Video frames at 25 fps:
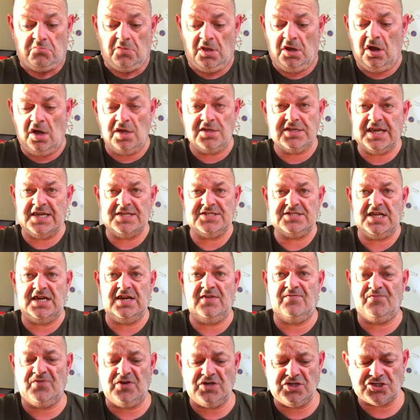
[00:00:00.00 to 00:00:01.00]
Can't taste any
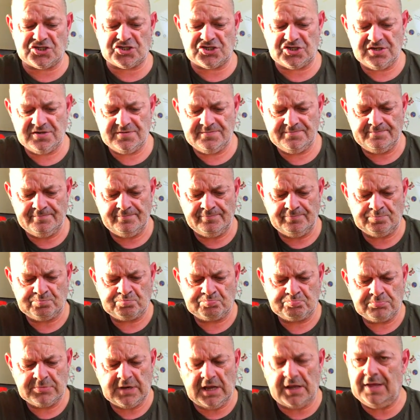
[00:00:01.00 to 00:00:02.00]
fish.
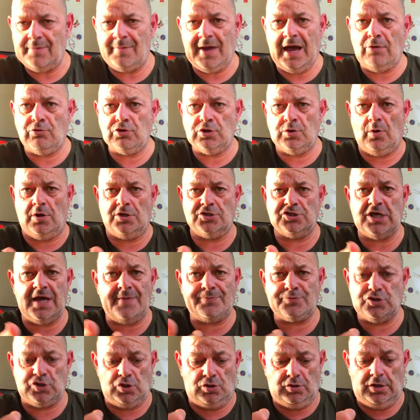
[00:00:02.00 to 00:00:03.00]
Now, them Aldi ones I
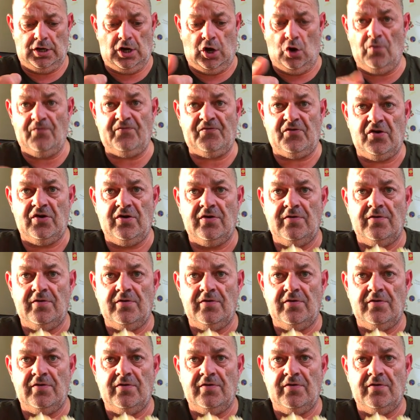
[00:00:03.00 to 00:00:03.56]
absolutely love.